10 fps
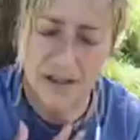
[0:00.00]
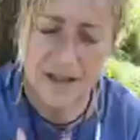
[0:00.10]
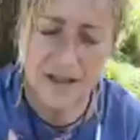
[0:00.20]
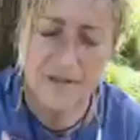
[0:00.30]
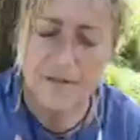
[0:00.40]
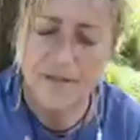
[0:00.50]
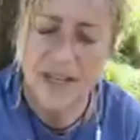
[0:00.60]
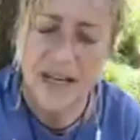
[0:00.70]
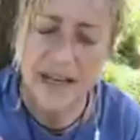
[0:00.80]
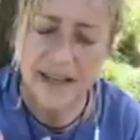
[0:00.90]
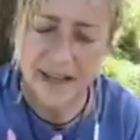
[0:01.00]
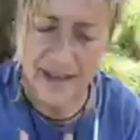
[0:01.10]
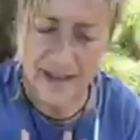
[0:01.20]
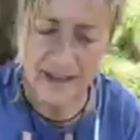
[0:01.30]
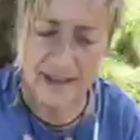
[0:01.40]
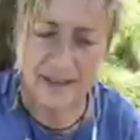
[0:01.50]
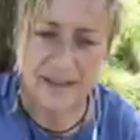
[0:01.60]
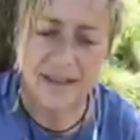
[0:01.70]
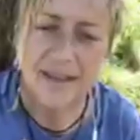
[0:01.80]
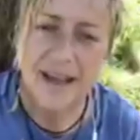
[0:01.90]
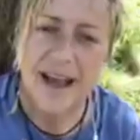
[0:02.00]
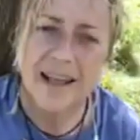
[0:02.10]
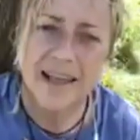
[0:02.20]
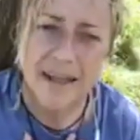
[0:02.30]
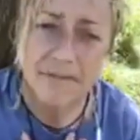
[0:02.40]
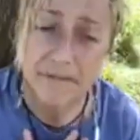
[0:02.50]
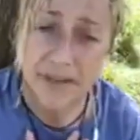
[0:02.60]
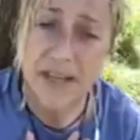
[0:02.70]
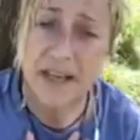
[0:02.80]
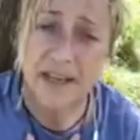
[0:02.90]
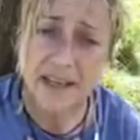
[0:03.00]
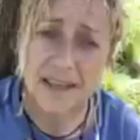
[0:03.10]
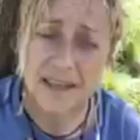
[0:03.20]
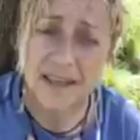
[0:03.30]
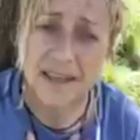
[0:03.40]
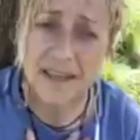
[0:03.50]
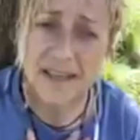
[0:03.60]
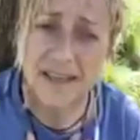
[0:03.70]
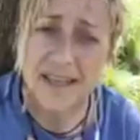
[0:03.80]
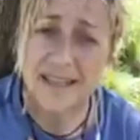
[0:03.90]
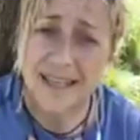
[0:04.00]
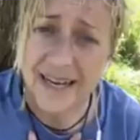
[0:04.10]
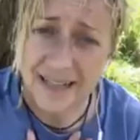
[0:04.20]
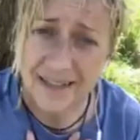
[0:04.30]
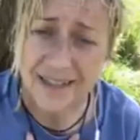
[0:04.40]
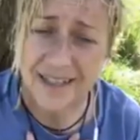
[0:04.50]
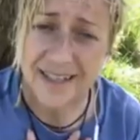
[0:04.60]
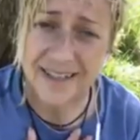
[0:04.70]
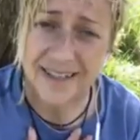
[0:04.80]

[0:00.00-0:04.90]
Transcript: There's a feeling there, and that feeling is an energy.